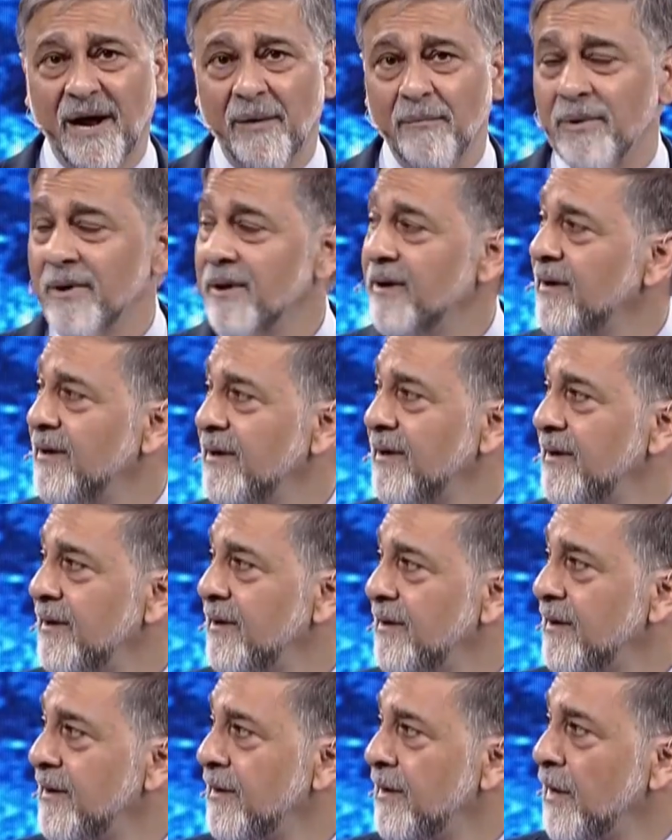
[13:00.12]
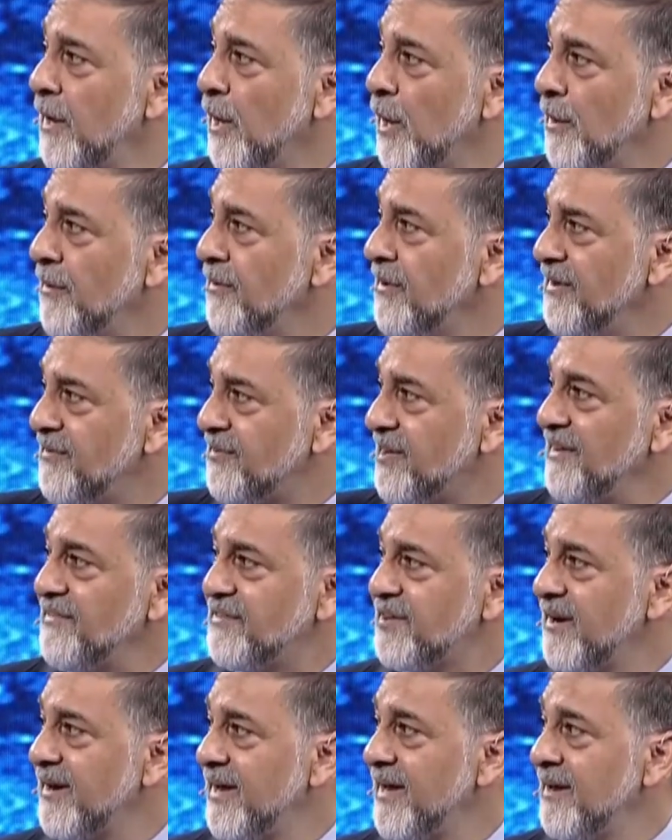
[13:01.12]
lab.
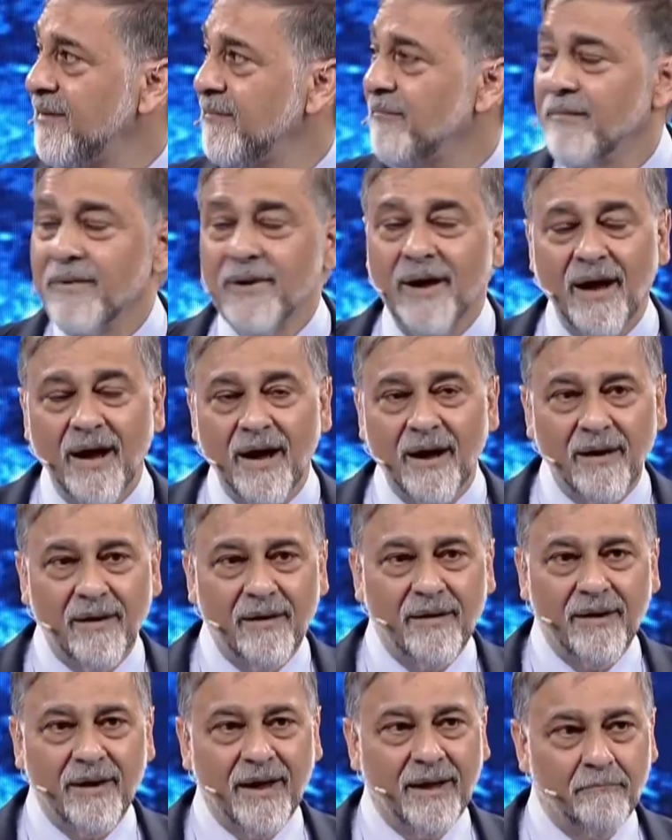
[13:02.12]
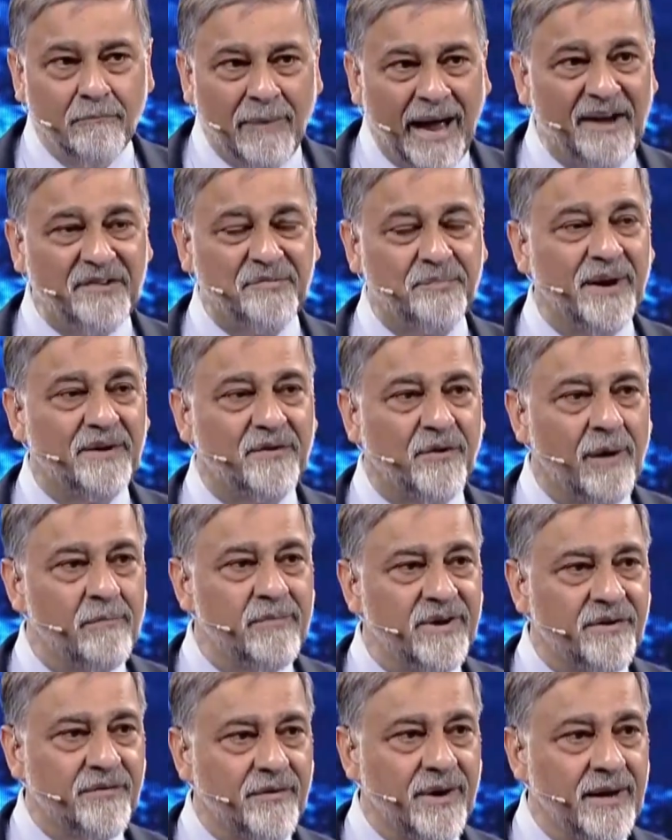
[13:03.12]
Essentially, mass
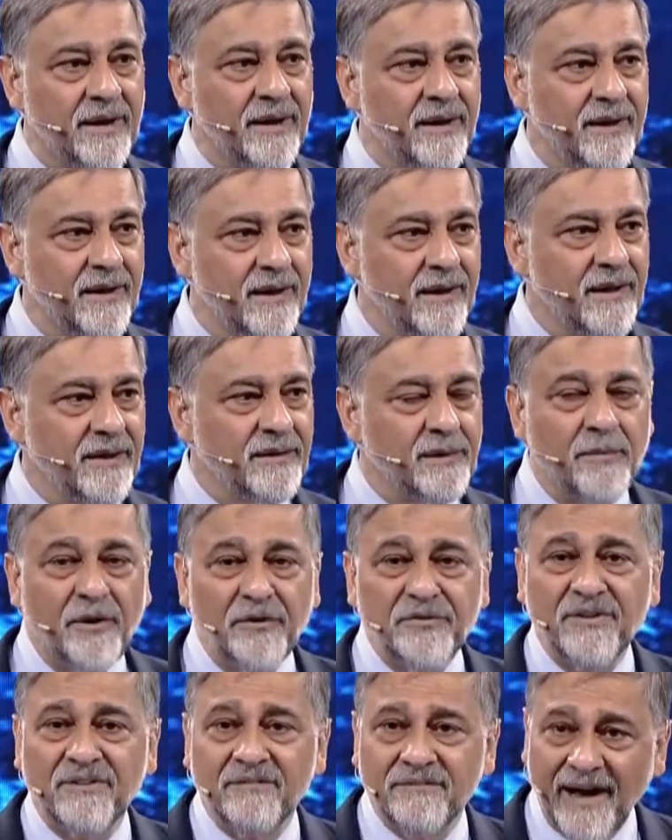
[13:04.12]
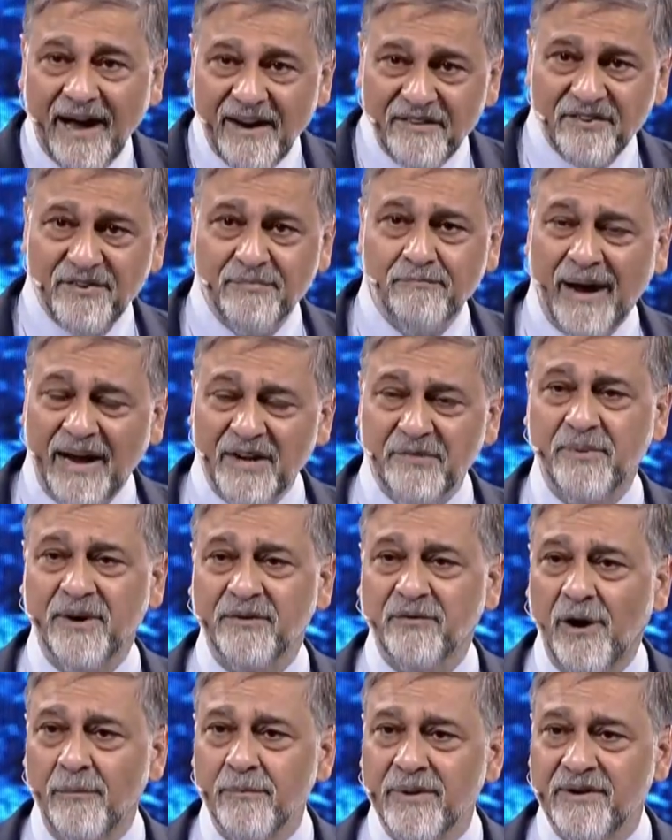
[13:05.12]
spectrometry, the most advanced mass
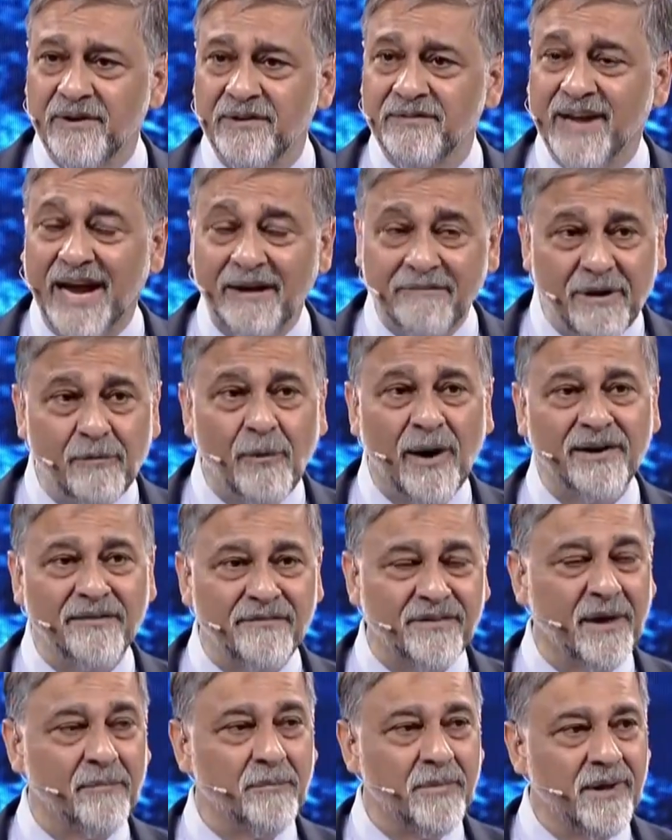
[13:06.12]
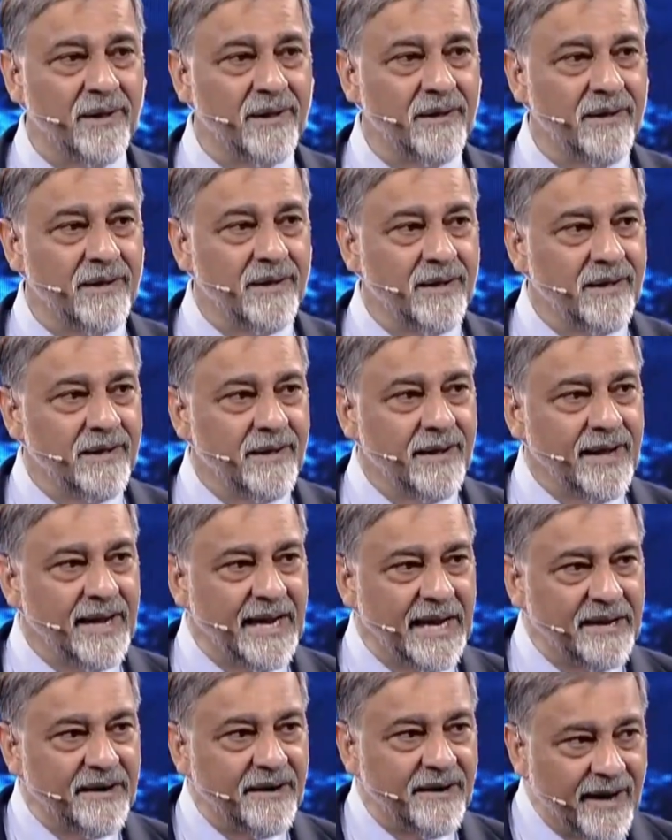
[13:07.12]
spectrometers, every one of them,
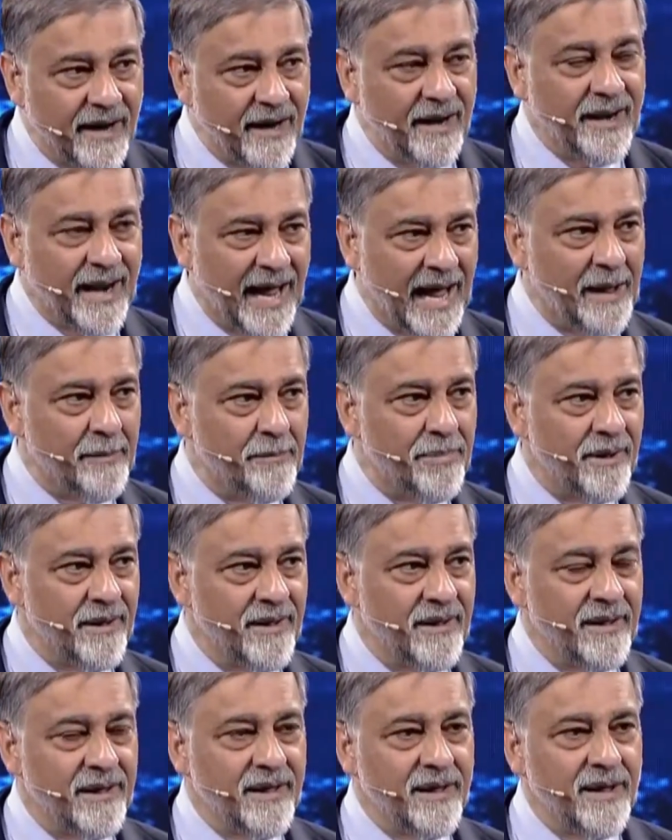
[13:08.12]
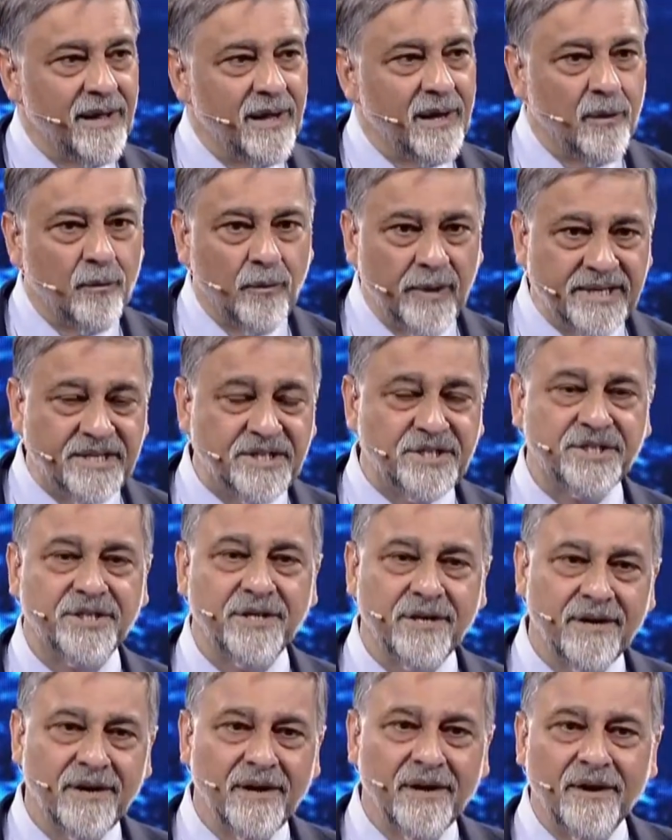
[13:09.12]
in a little lab which
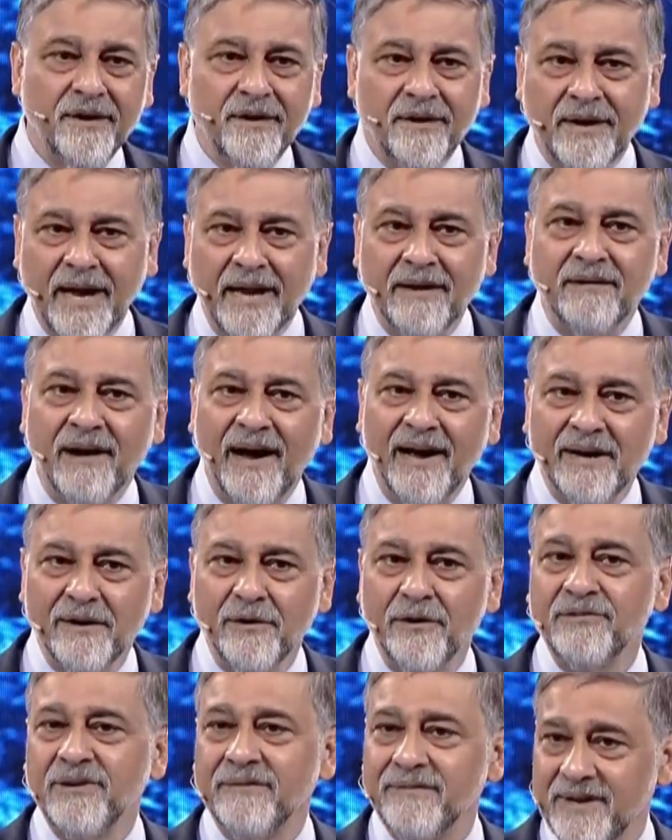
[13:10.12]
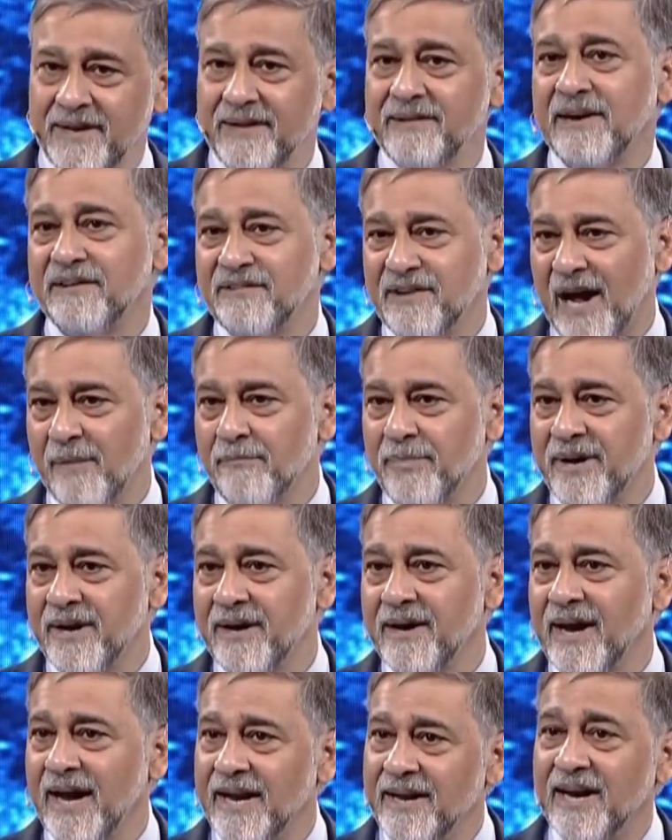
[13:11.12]
can diagnose everything that's
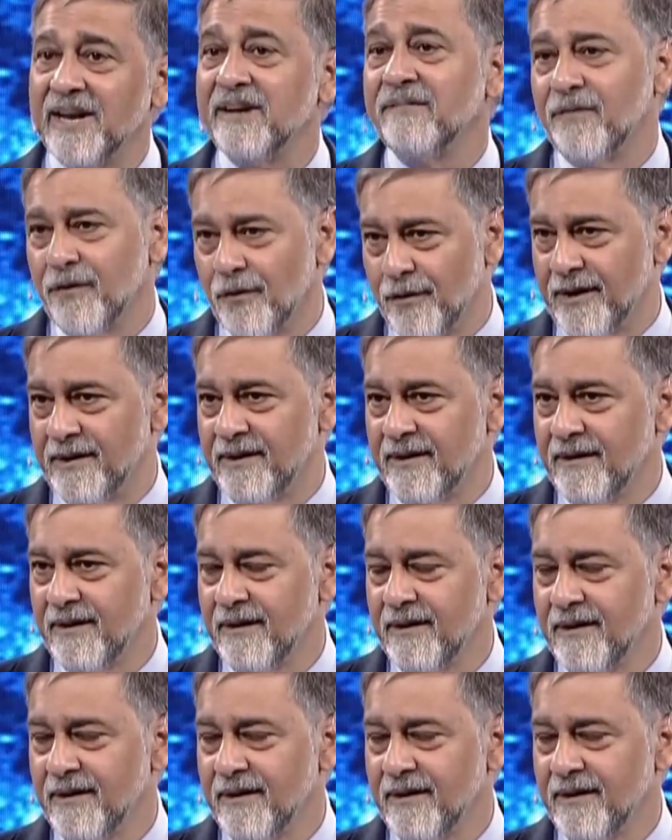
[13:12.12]
happening in any fluid.